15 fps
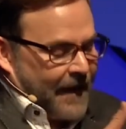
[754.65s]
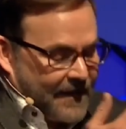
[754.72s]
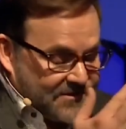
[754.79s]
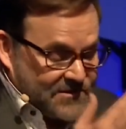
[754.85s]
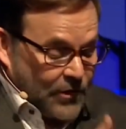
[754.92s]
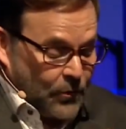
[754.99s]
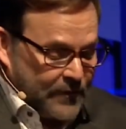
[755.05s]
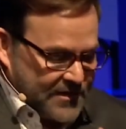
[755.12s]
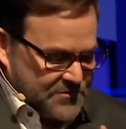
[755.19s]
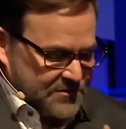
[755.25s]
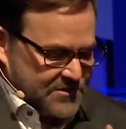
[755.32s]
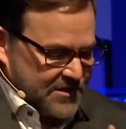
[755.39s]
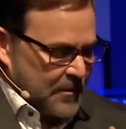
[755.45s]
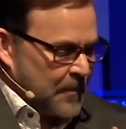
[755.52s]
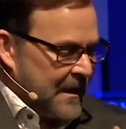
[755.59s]
And so it is
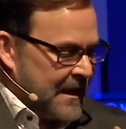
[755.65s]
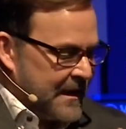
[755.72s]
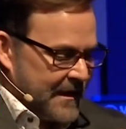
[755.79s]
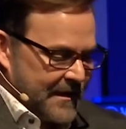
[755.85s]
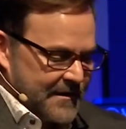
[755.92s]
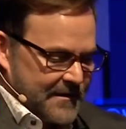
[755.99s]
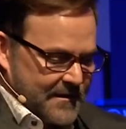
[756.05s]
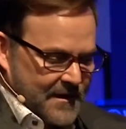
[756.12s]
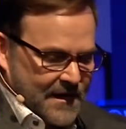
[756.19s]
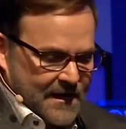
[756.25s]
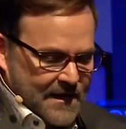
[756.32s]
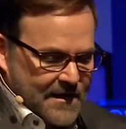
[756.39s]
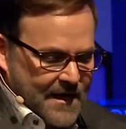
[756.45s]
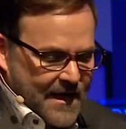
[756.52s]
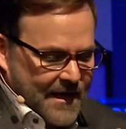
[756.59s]
with Jeremiah.
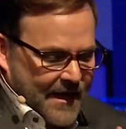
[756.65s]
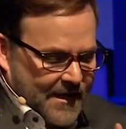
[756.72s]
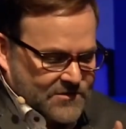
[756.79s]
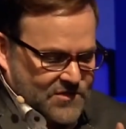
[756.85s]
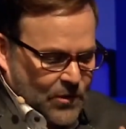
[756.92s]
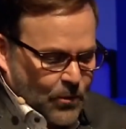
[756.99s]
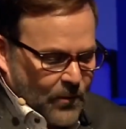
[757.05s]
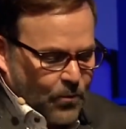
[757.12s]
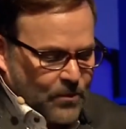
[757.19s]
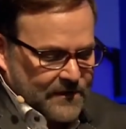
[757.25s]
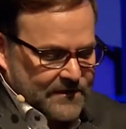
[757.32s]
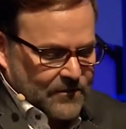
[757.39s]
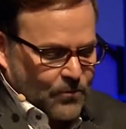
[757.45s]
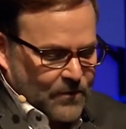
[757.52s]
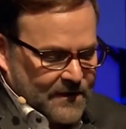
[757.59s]
Uh, and so
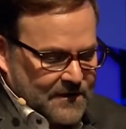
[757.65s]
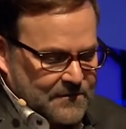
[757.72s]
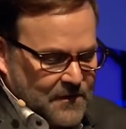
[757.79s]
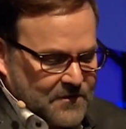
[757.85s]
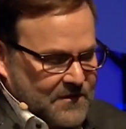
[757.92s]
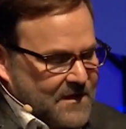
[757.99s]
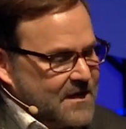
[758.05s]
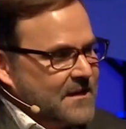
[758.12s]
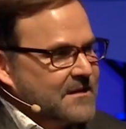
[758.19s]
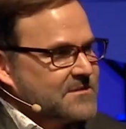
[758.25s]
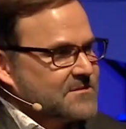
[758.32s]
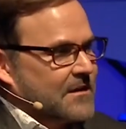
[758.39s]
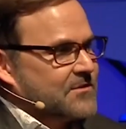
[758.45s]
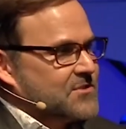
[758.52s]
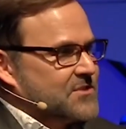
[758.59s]
one of the
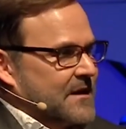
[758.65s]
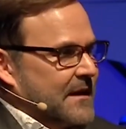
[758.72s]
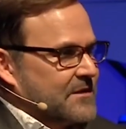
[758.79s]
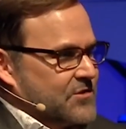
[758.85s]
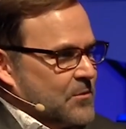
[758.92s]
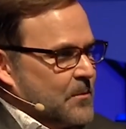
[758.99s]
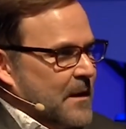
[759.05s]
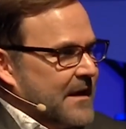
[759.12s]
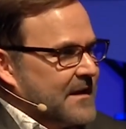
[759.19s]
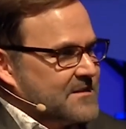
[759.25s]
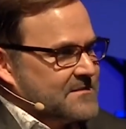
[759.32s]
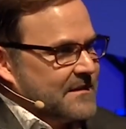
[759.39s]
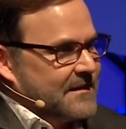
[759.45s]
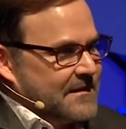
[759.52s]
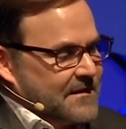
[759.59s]
keys to understanding Jeremiah
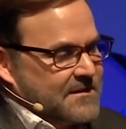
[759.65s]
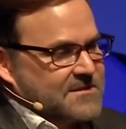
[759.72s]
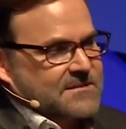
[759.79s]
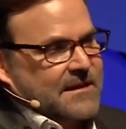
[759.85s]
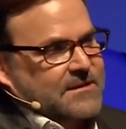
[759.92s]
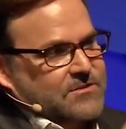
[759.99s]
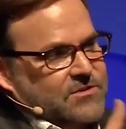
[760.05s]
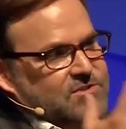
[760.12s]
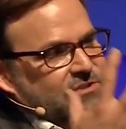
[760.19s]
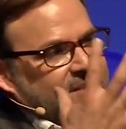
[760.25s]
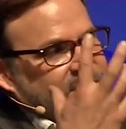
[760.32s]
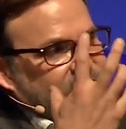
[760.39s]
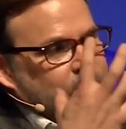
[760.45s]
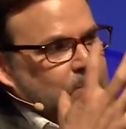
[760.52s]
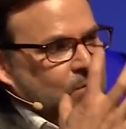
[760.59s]
is that it is not just
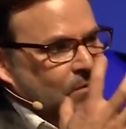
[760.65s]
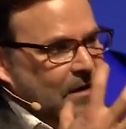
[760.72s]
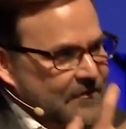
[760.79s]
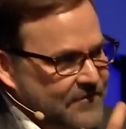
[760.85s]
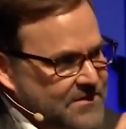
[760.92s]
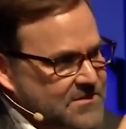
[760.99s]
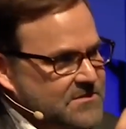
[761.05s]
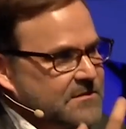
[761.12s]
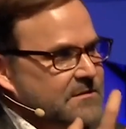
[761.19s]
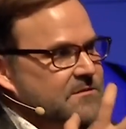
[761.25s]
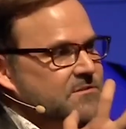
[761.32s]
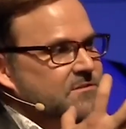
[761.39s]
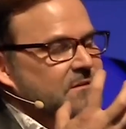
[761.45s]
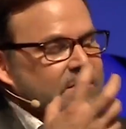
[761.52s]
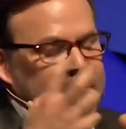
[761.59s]
his
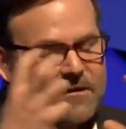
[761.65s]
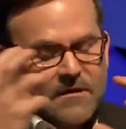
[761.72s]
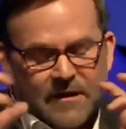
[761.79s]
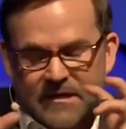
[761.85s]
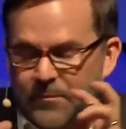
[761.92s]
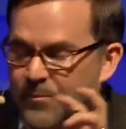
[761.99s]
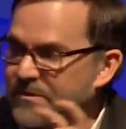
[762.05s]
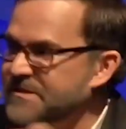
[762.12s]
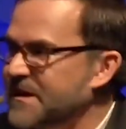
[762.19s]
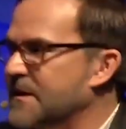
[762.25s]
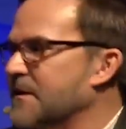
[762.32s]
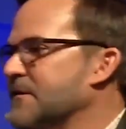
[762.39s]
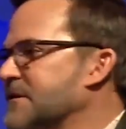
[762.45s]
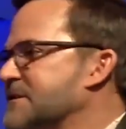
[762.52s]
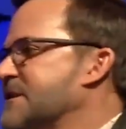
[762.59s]
prophecies at a
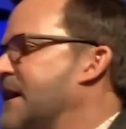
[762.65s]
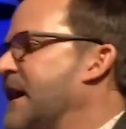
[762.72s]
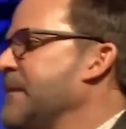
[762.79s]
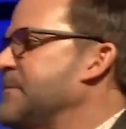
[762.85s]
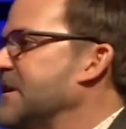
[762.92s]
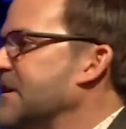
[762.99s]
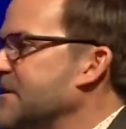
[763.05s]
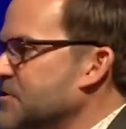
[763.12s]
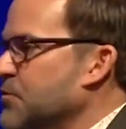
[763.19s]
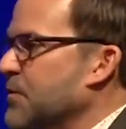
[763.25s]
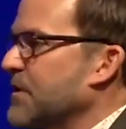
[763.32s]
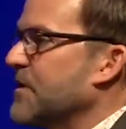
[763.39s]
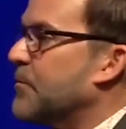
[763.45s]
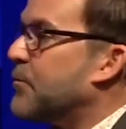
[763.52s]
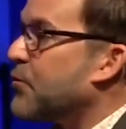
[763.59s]
particular time to
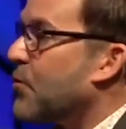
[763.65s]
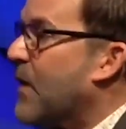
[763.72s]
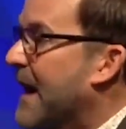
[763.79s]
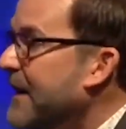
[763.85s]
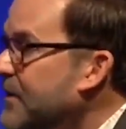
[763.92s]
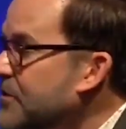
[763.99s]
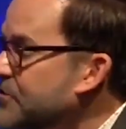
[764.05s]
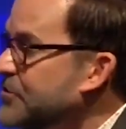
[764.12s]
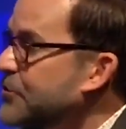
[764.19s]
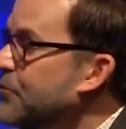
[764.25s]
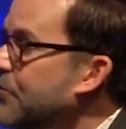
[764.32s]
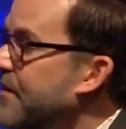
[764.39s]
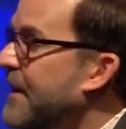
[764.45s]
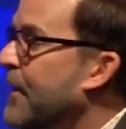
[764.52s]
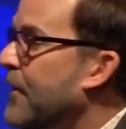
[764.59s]
Israel prior
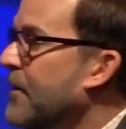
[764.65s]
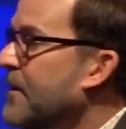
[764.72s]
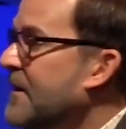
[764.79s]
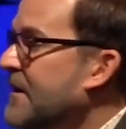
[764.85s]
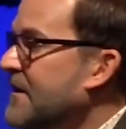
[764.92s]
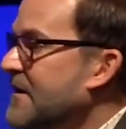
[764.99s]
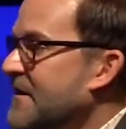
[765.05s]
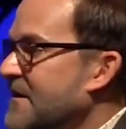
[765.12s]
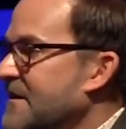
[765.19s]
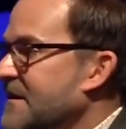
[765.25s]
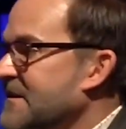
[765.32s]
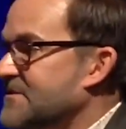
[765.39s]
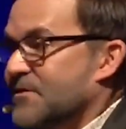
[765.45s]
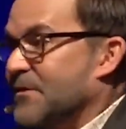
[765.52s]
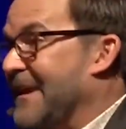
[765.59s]
to their,
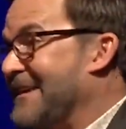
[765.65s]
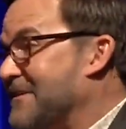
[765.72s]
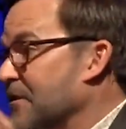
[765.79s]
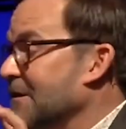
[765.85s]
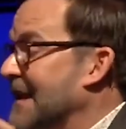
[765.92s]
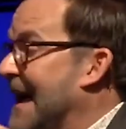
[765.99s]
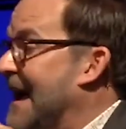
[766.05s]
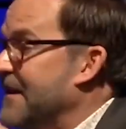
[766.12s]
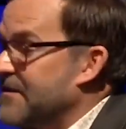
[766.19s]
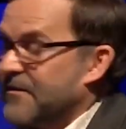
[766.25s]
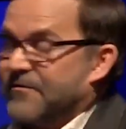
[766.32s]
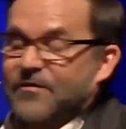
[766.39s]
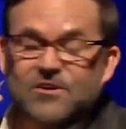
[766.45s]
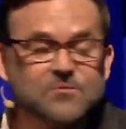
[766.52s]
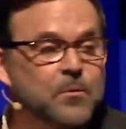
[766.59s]
sort of like their la-
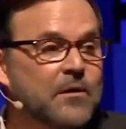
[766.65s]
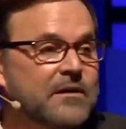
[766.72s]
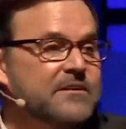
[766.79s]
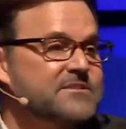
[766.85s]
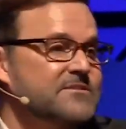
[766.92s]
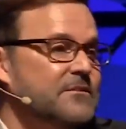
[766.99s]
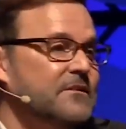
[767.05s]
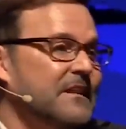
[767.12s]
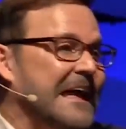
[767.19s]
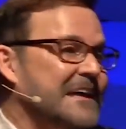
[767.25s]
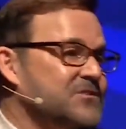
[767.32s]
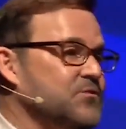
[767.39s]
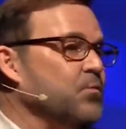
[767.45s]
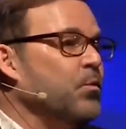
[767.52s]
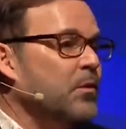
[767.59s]
the first part is their
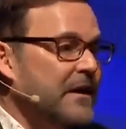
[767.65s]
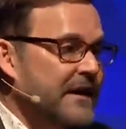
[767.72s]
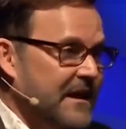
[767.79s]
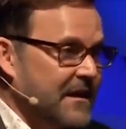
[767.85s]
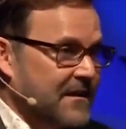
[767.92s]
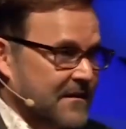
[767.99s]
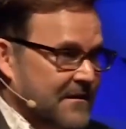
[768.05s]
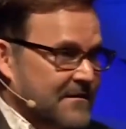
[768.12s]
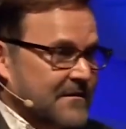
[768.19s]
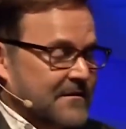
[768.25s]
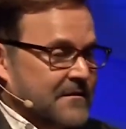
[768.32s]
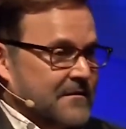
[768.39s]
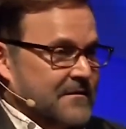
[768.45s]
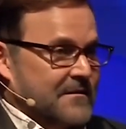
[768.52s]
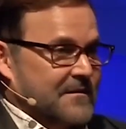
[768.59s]
last warning
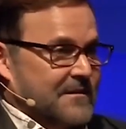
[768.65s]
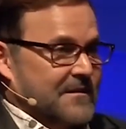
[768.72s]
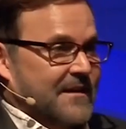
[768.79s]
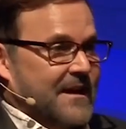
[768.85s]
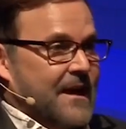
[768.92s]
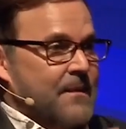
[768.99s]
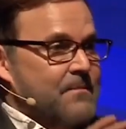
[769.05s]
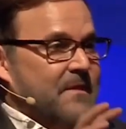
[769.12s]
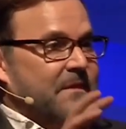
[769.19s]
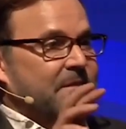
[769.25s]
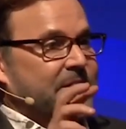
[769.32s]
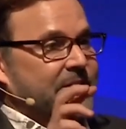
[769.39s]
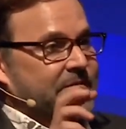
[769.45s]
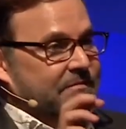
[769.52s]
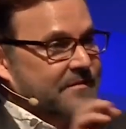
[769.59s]
and
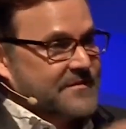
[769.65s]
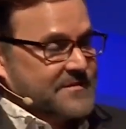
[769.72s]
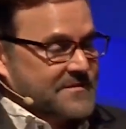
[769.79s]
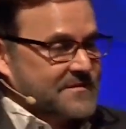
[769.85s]
then the